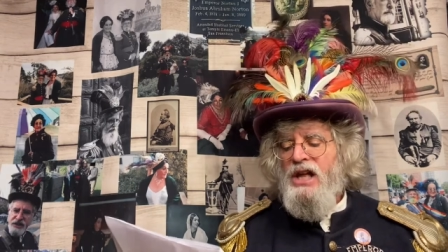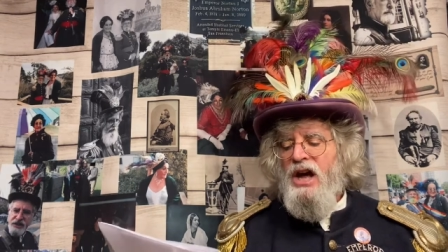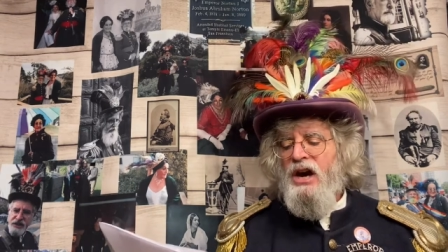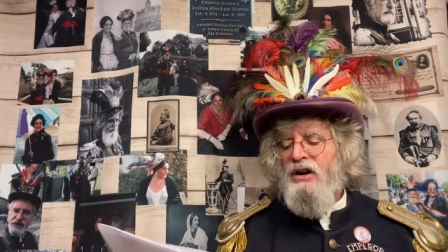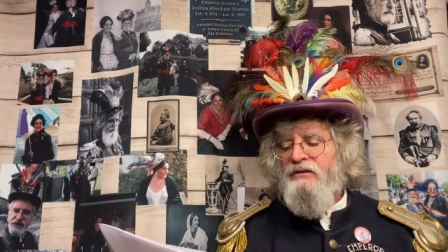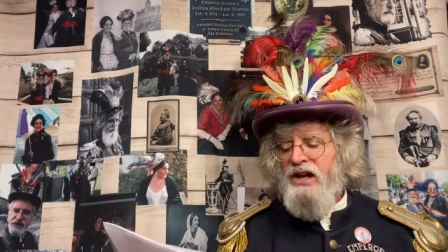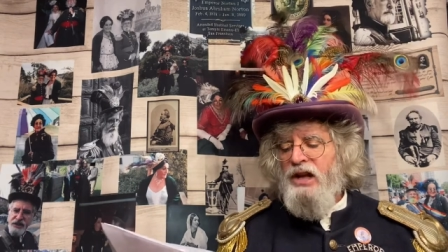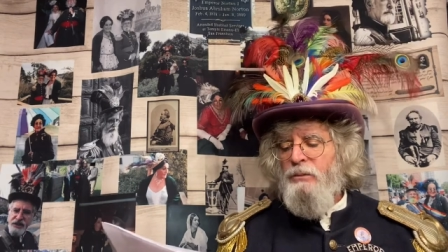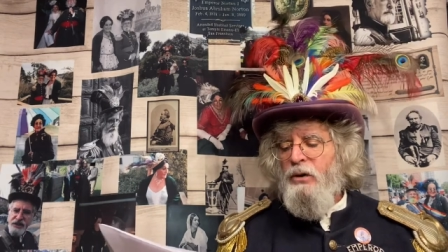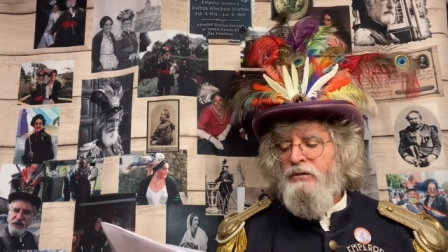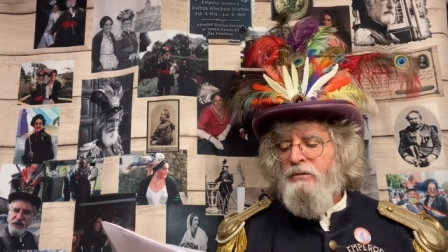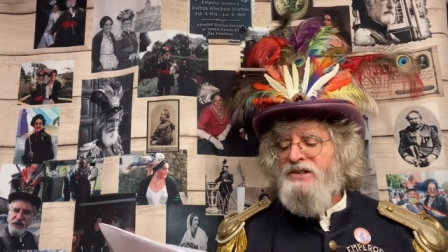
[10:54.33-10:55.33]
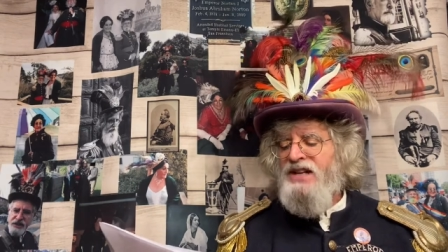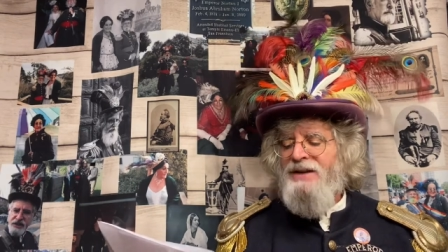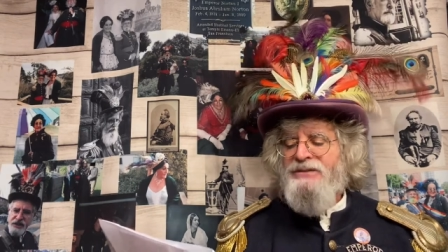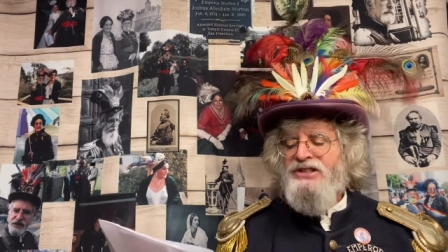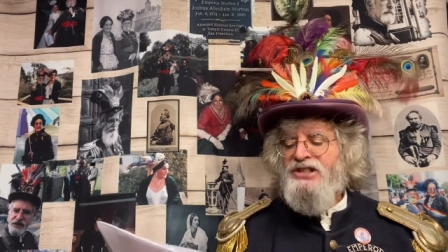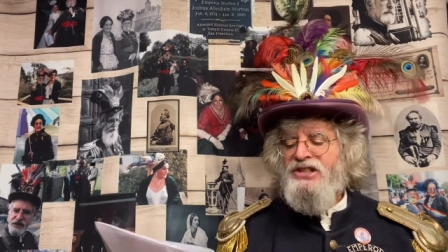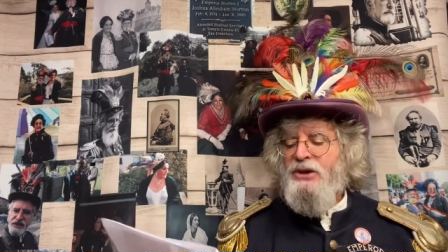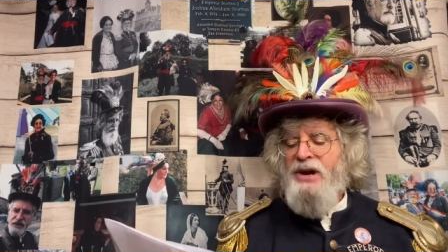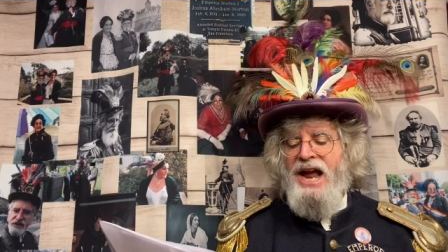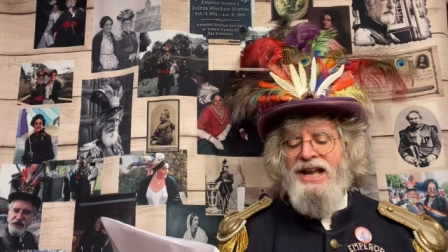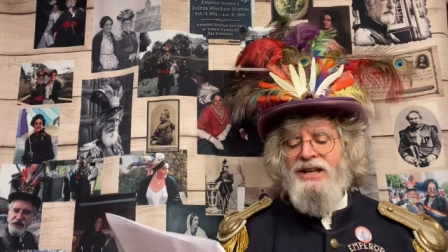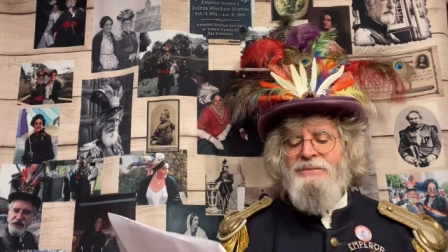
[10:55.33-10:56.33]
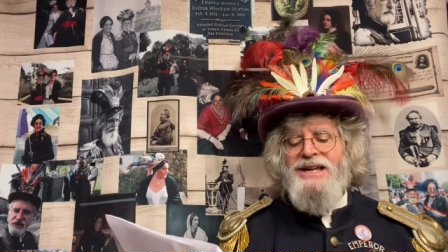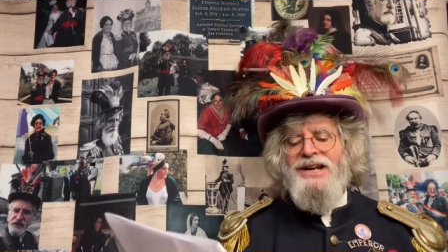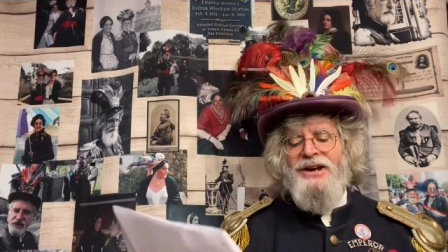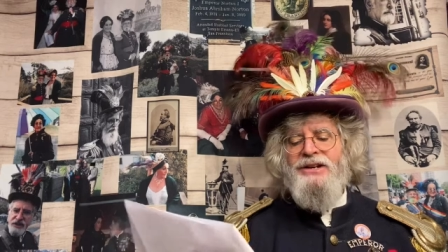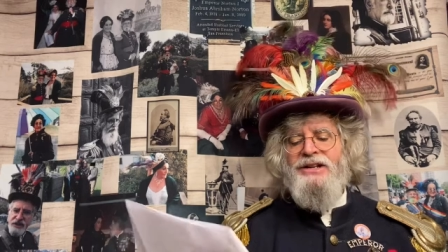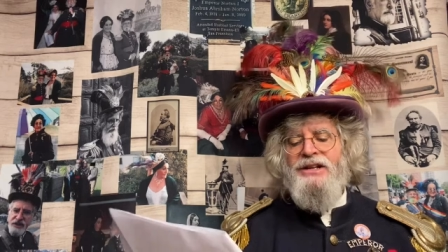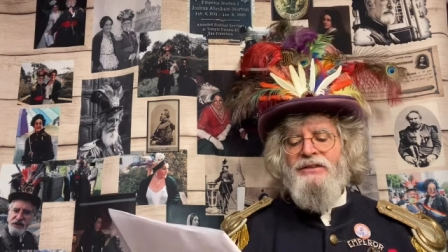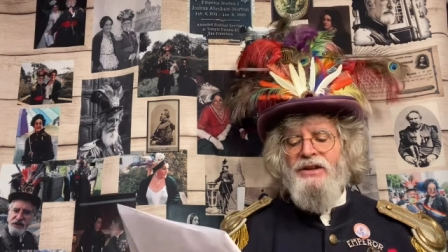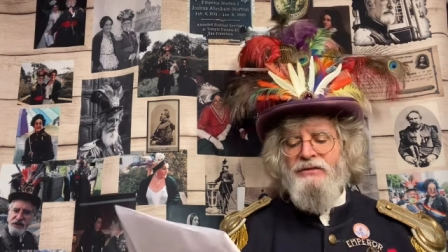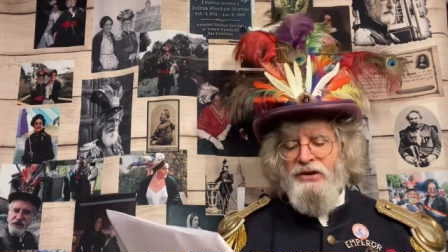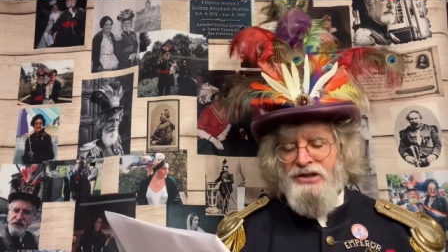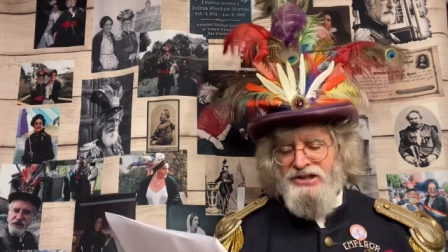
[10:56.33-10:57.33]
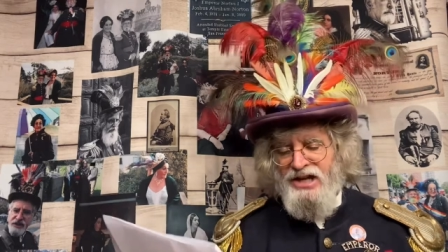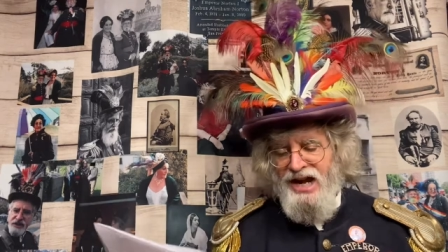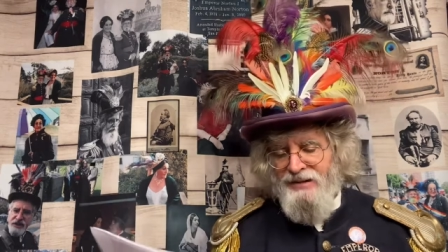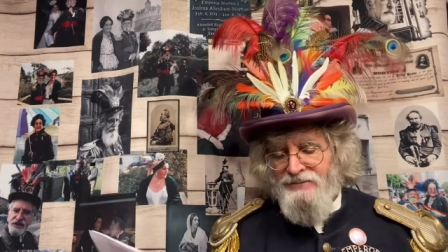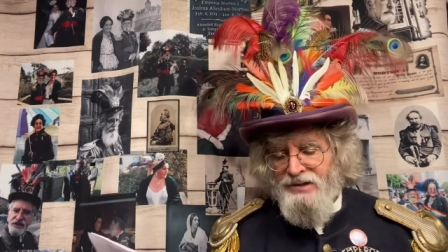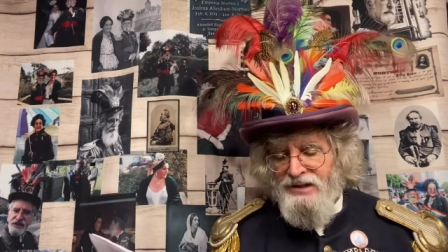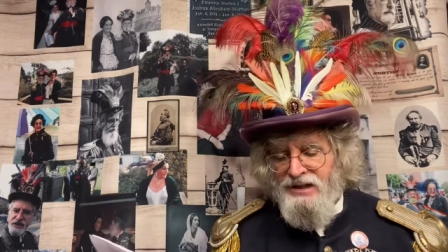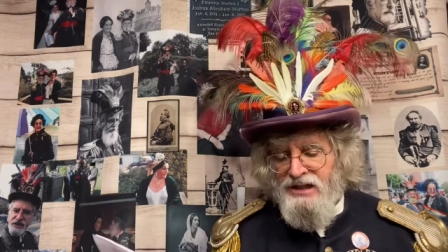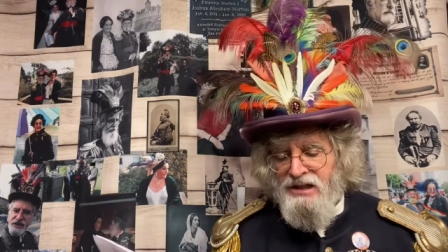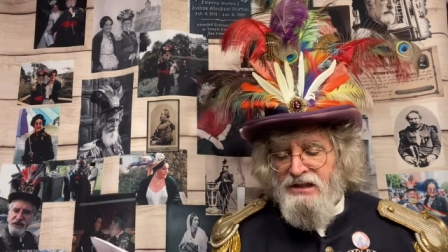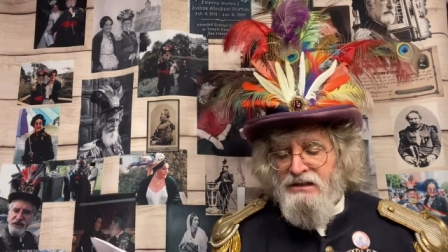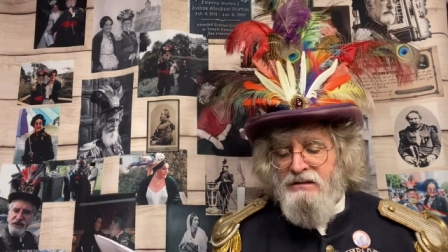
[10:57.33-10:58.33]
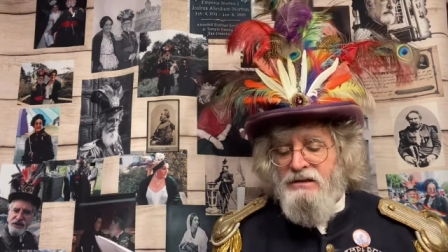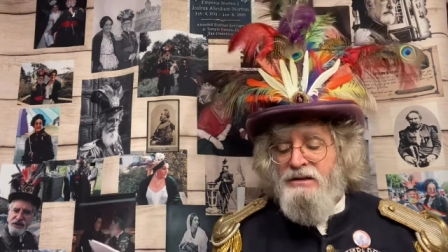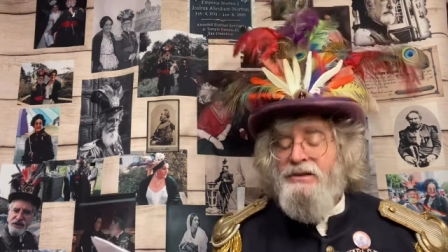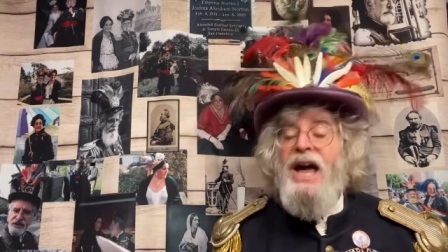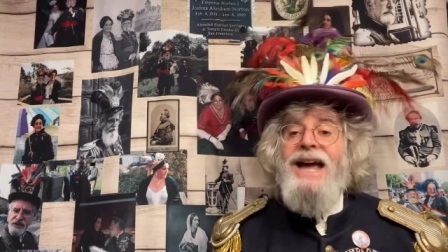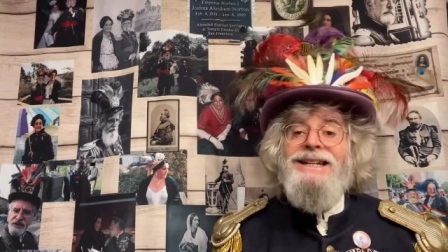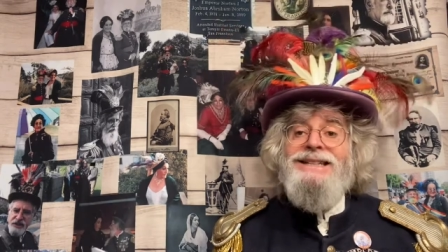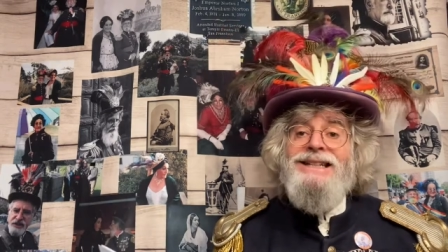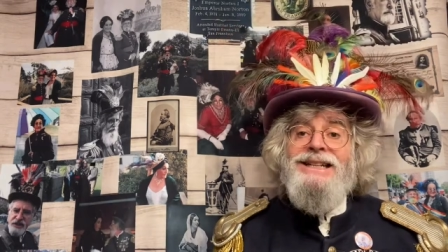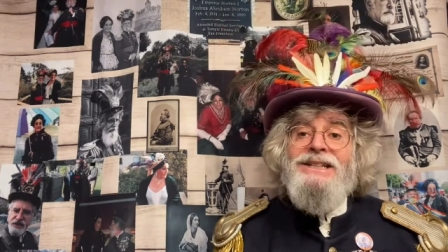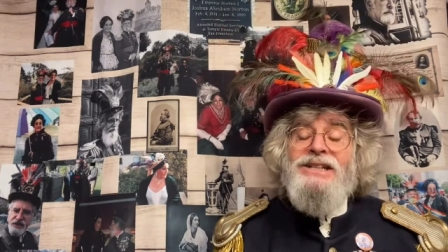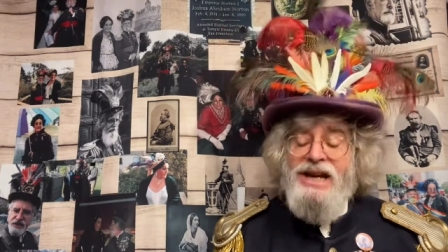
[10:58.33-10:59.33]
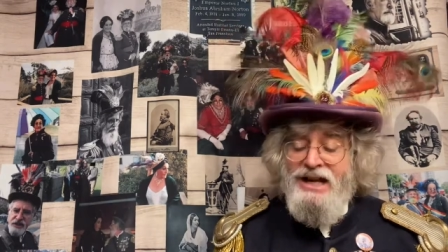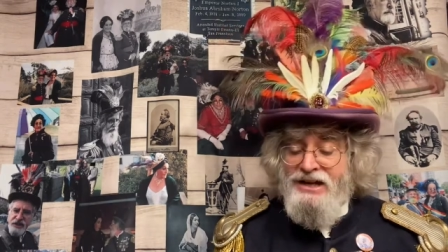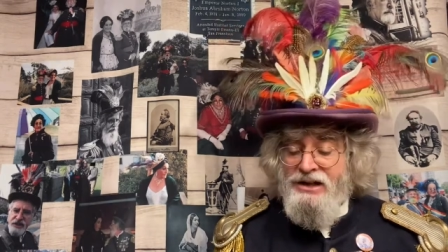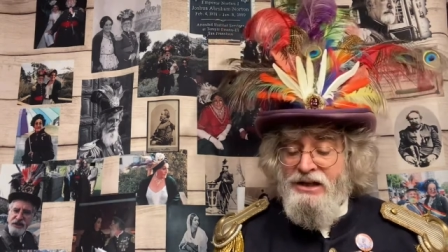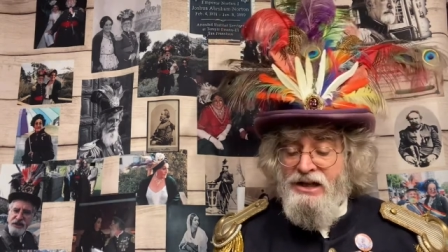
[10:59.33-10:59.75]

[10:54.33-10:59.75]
are available from San Francisco to Alameda for the first time. 1910,